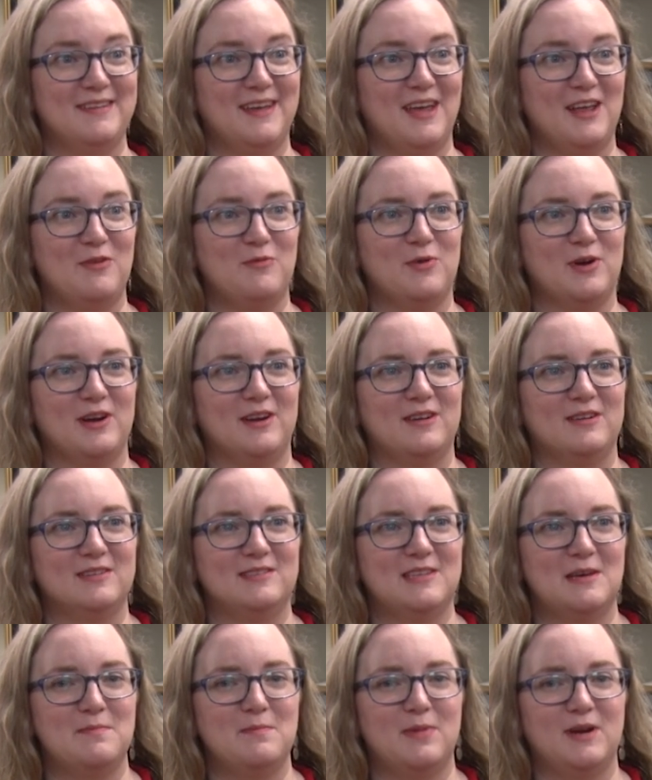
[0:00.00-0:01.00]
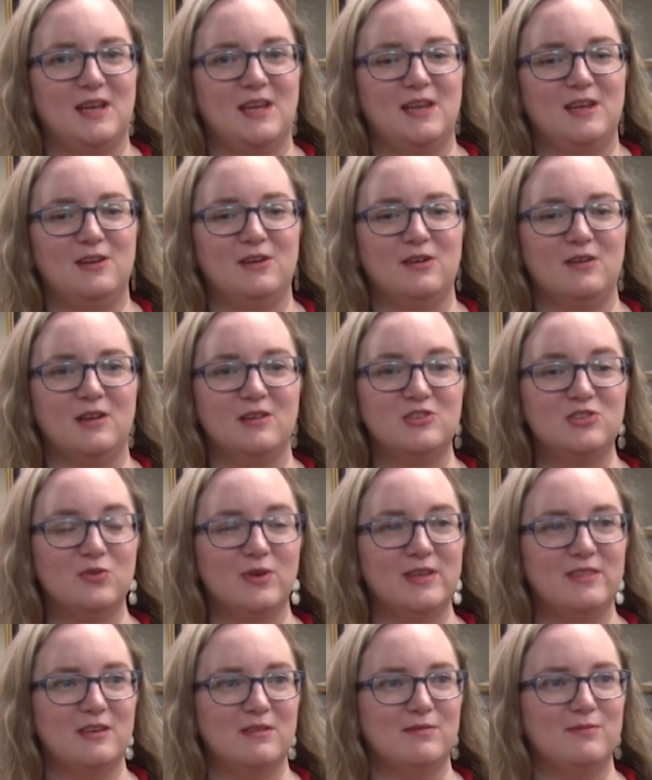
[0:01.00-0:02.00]
and where somebody could
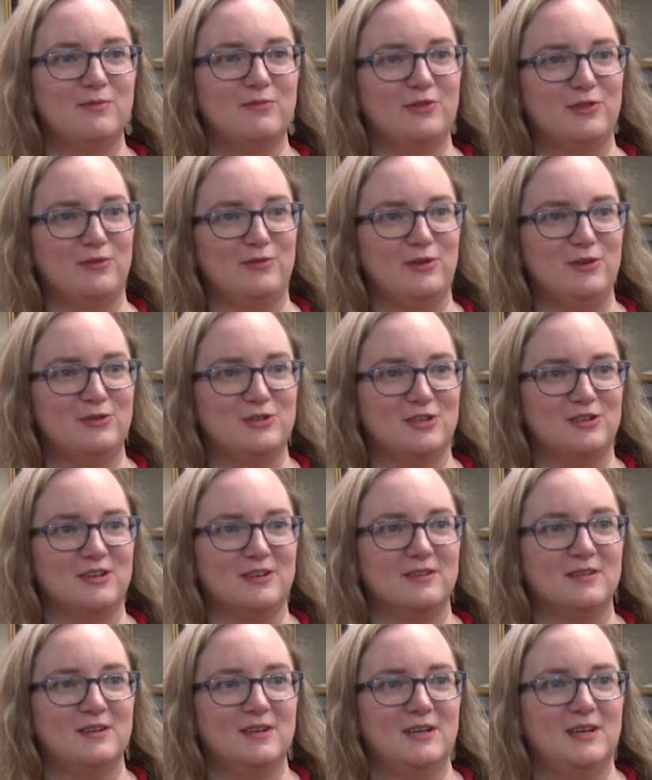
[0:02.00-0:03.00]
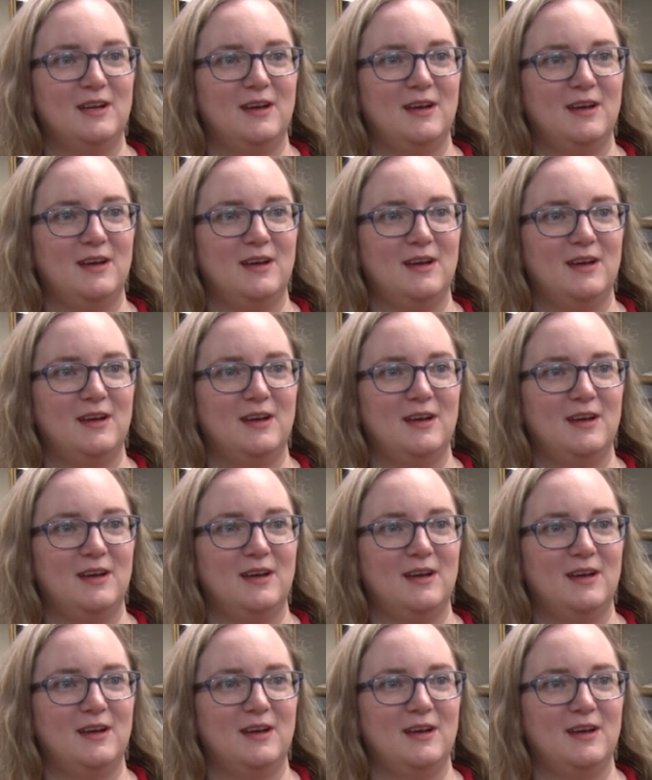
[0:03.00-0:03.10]
enjoy them for the future